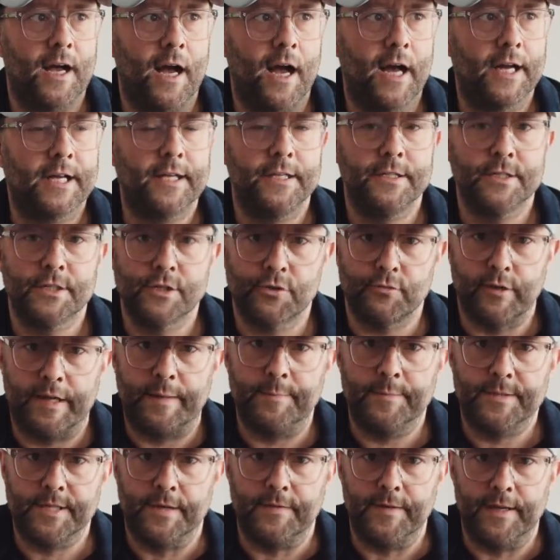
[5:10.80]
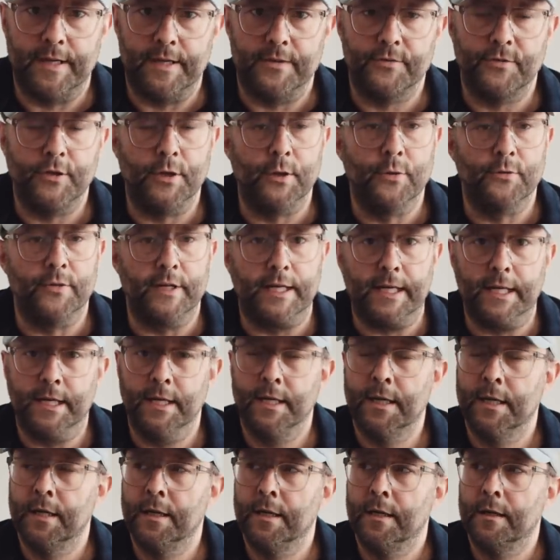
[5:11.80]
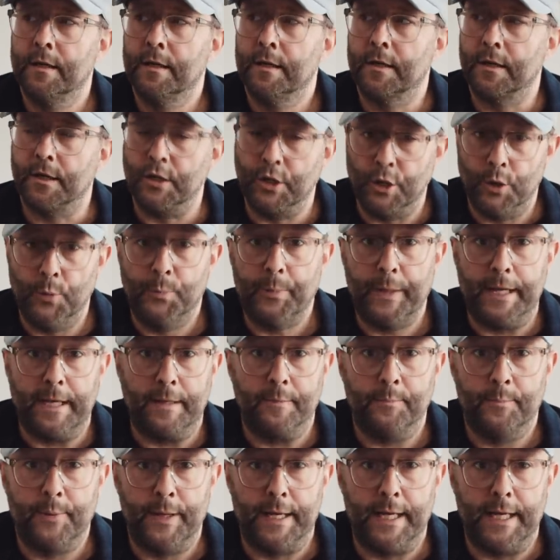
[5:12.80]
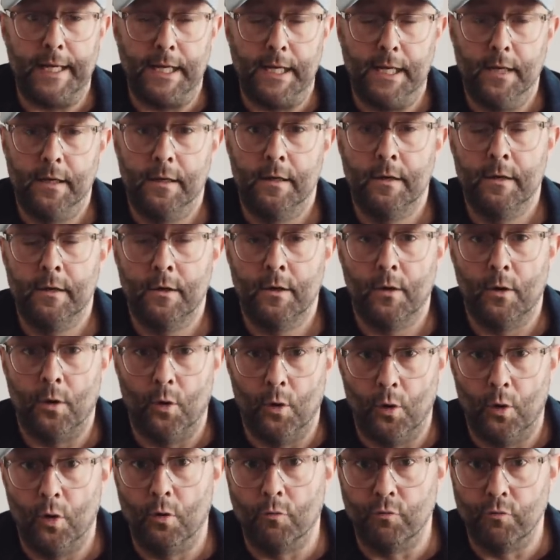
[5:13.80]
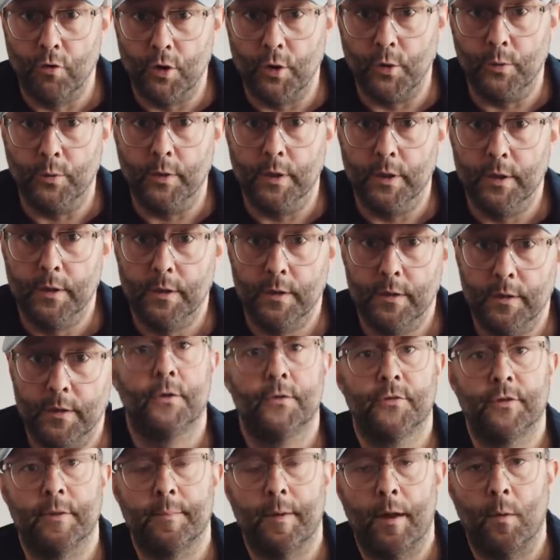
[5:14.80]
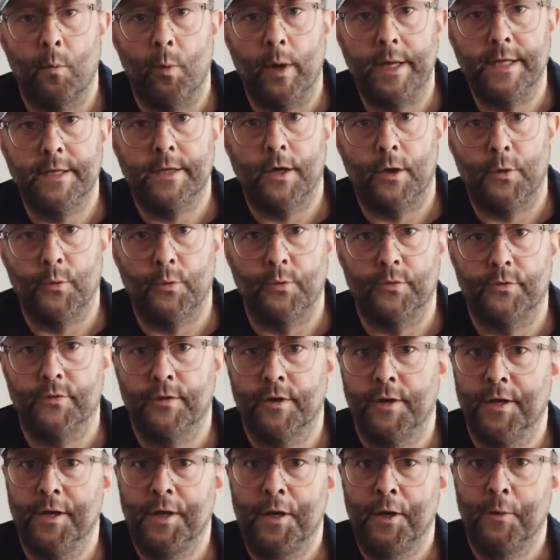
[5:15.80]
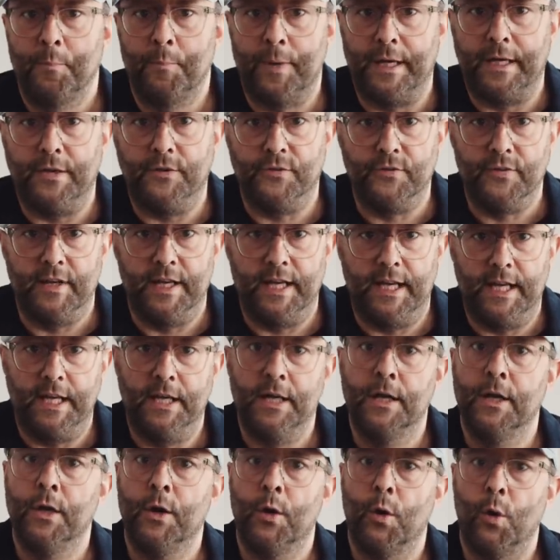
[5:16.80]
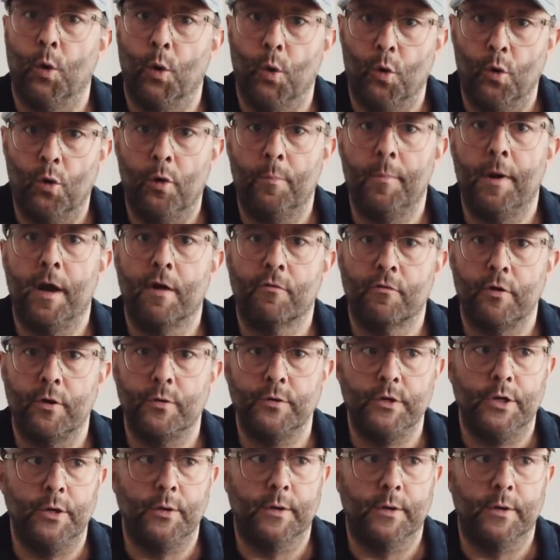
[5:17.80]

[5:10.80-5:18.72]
I can stream to this using UPnP or Rune. So my Windows PC or my Rune